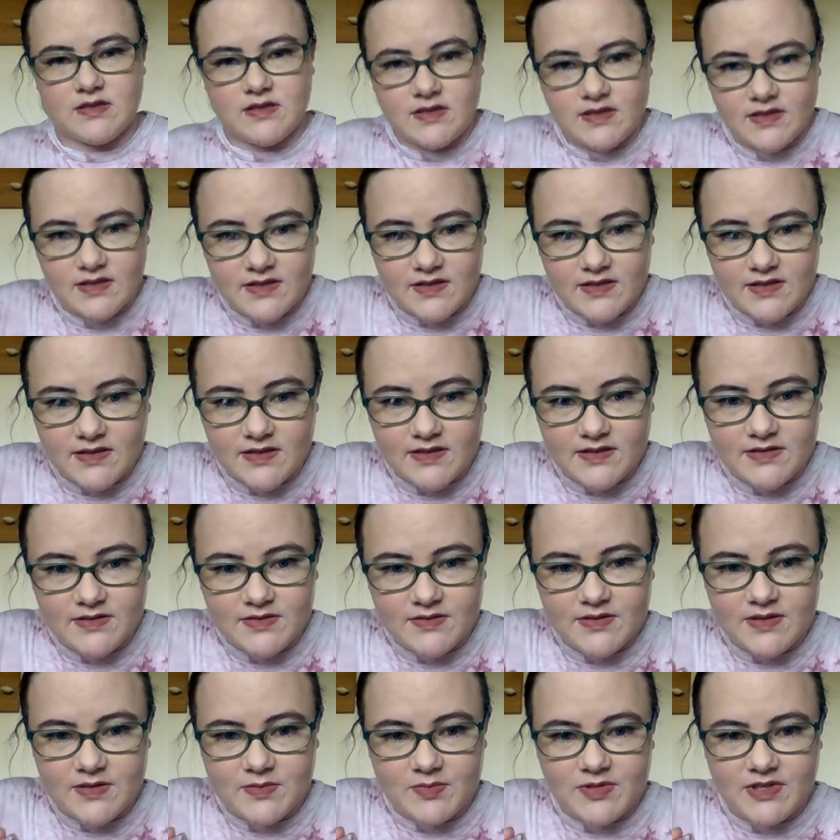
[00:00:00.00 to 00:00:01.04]
It looks
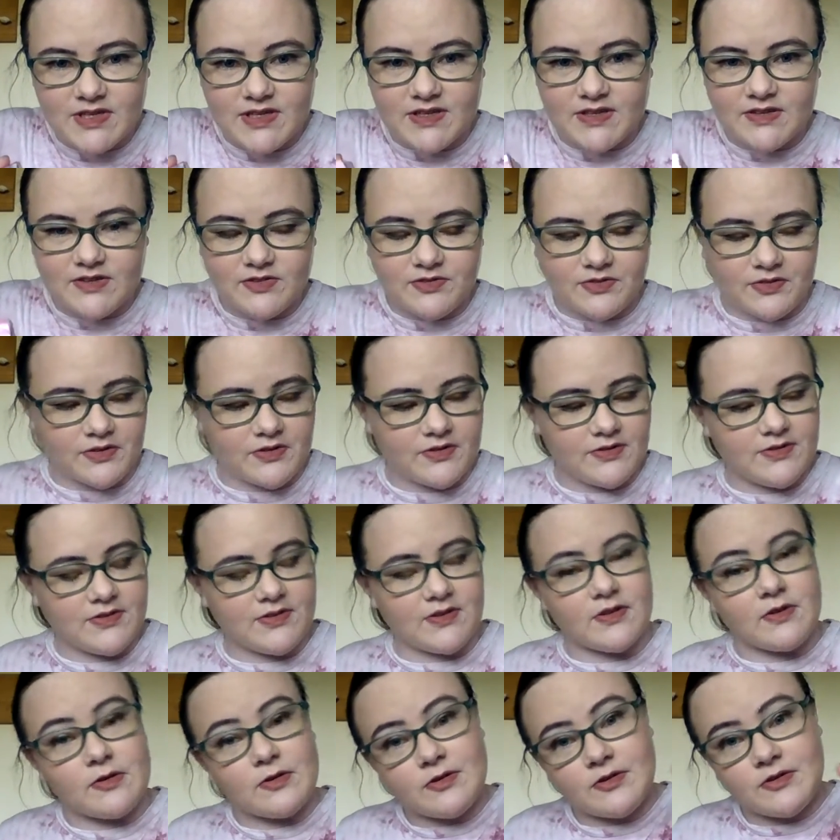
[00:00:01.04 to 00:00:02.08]
really pretty neutral,
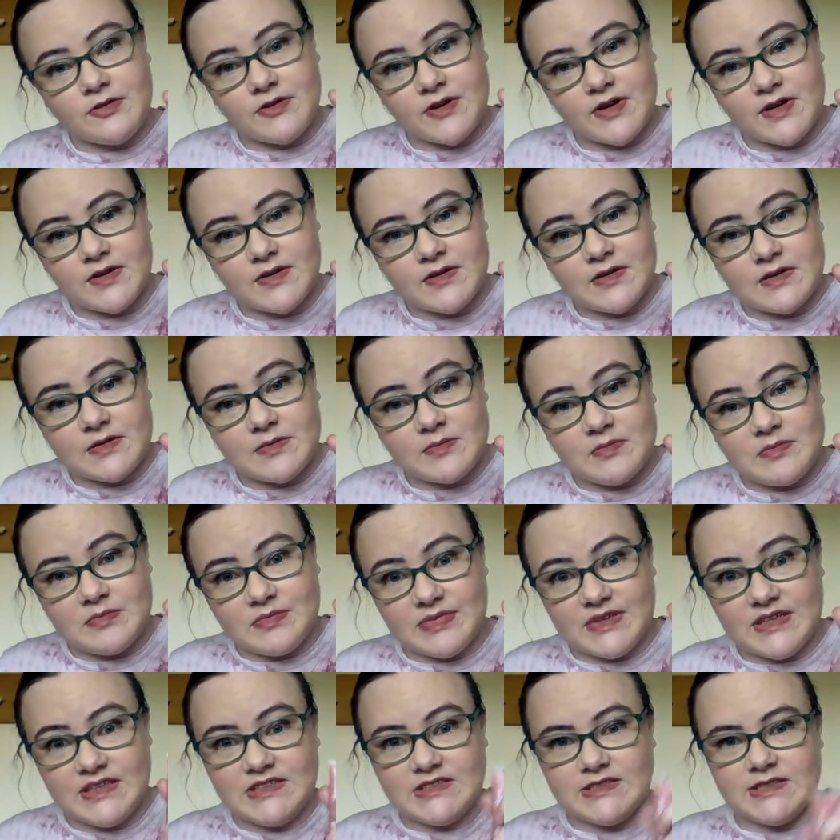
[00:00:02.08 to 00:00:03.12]
so great
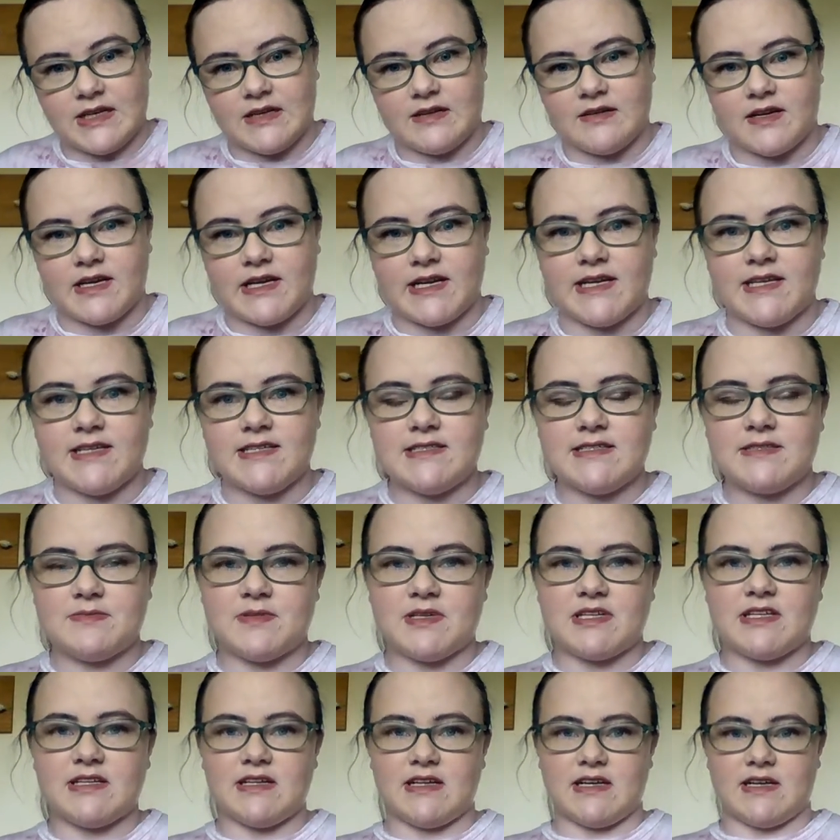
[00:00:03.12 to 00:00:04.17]
blush color, I guess.
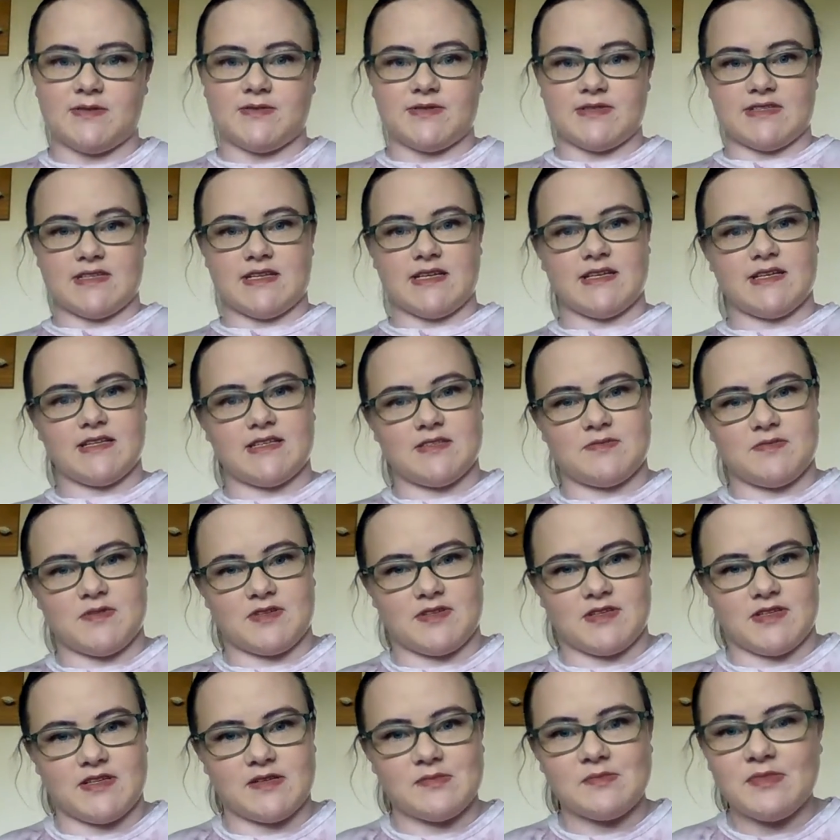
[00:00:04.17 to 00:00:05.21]
But I was not
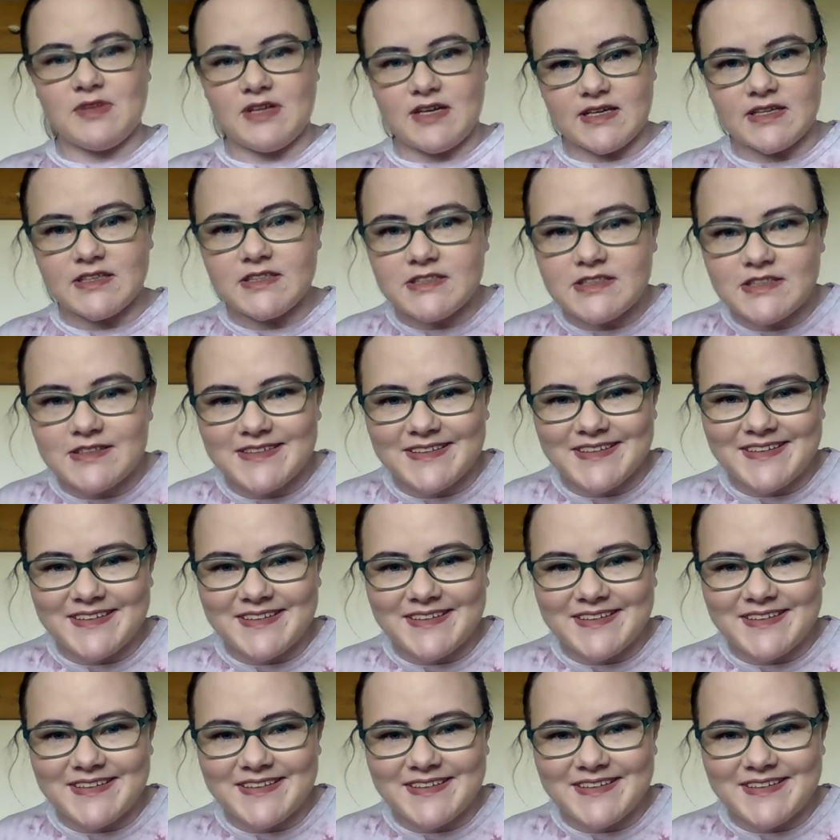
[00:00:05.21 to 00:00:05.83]
expecting a blush